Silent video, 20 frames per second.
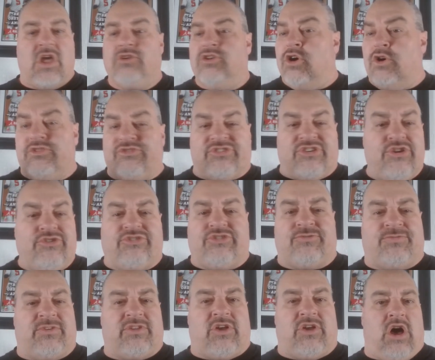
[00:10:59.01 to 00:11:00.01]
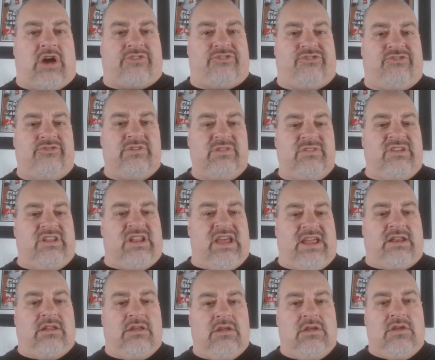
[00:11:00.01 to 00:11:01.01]
No excuses for the Hawks
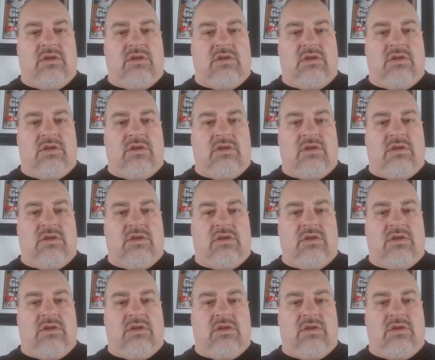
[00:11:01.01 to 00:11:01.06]
tonight.